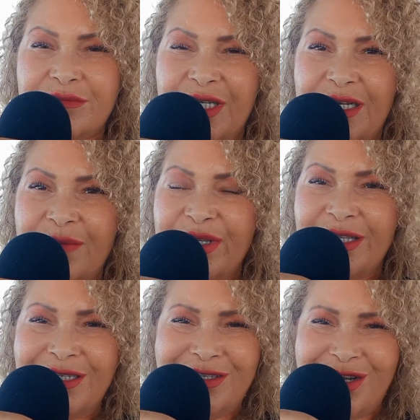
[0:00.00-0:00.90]
And I'd be
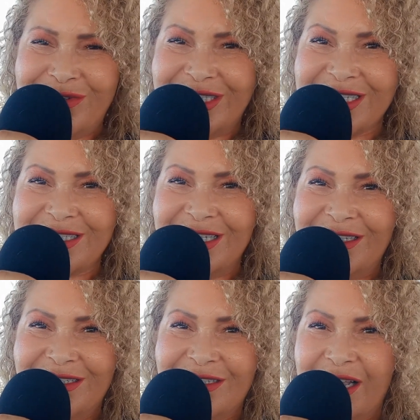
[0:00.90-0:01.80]
like, no, it
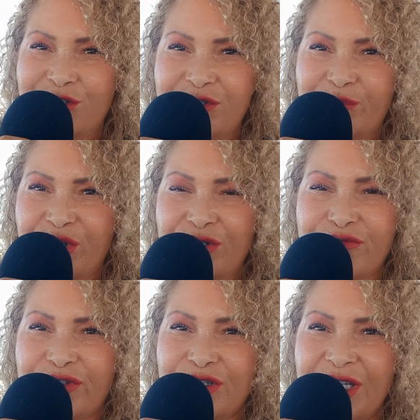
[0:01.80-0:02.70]
doesn't. Natural's
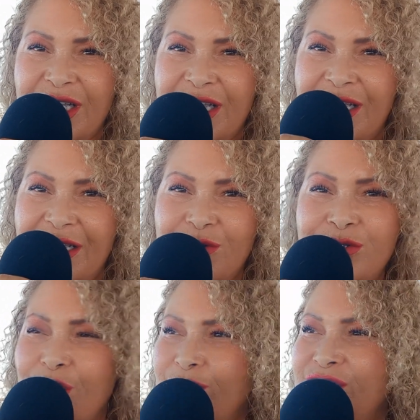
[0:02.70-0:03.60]
beautiful. Who
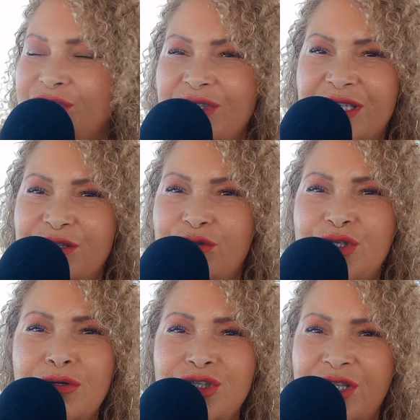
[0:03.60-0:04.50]
told you this? Who
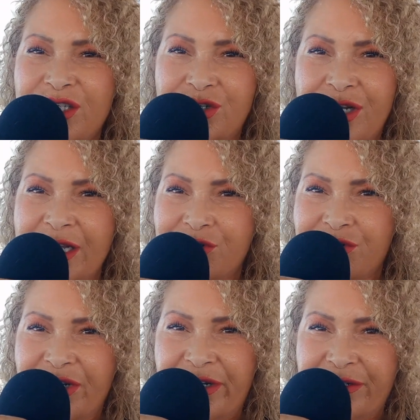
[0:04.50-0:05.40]
told you that your
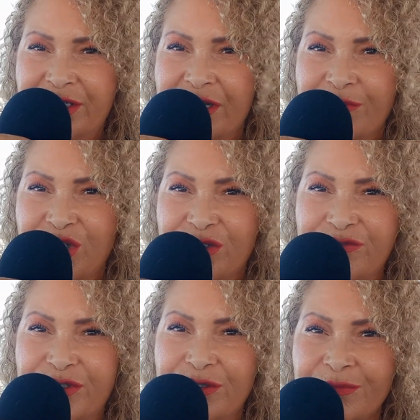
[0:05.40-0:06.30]
natural hair is not
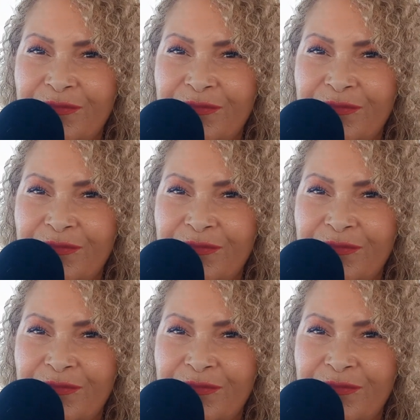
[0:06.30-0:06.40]
beautiful?